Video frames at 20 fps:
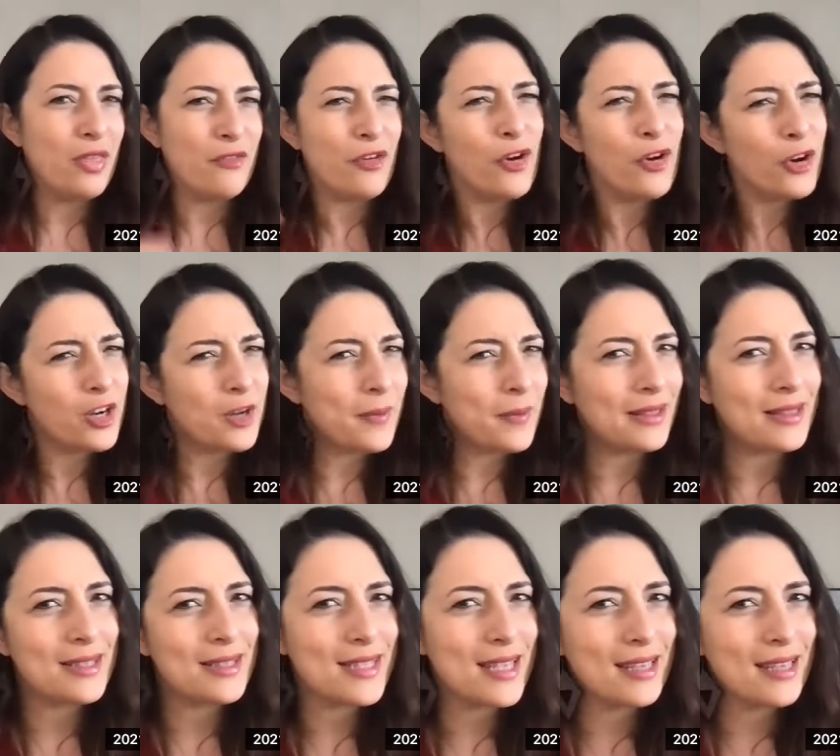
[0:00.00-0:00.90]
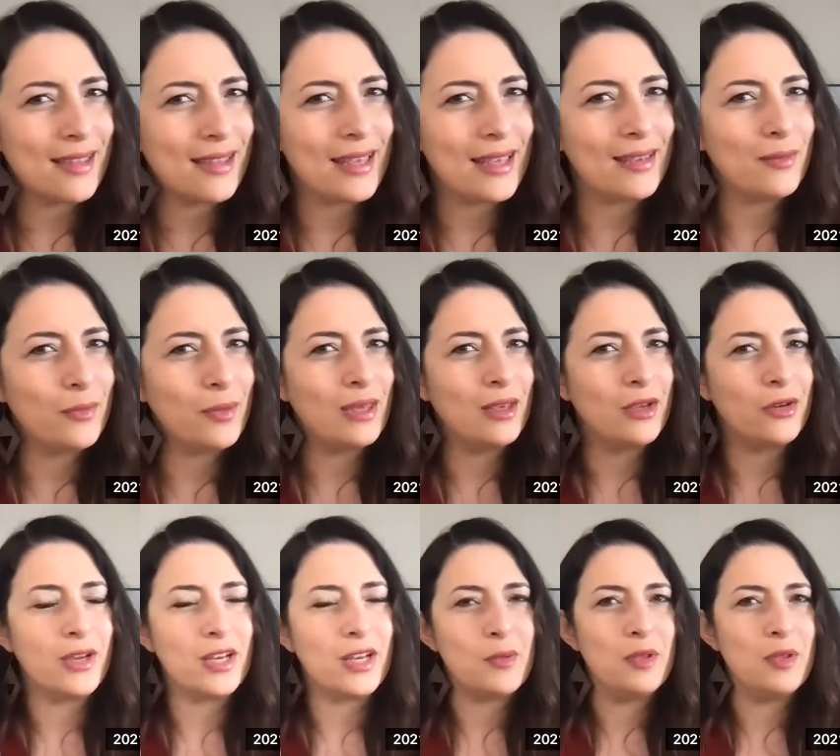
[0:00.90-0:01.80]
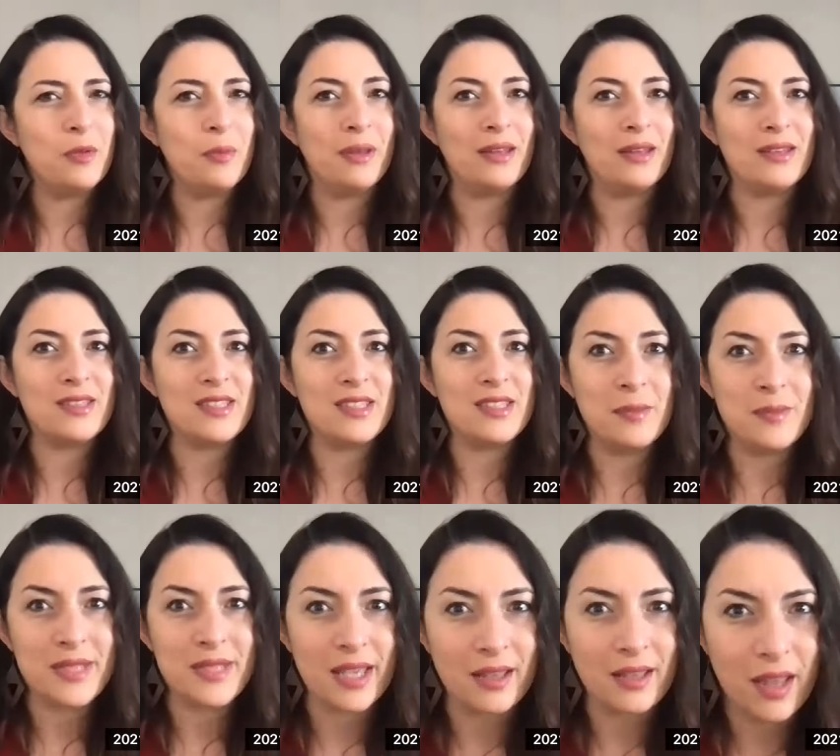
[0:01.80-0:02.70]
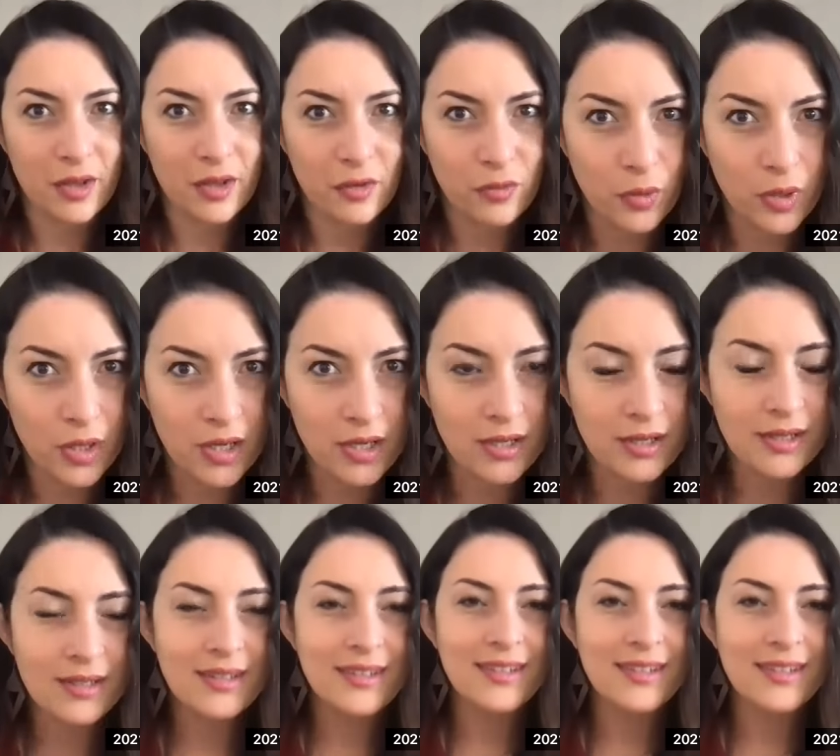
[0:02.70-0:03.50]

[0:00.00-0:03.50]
they've heard about this thing, like we can create a community, but it seems like a lot of work.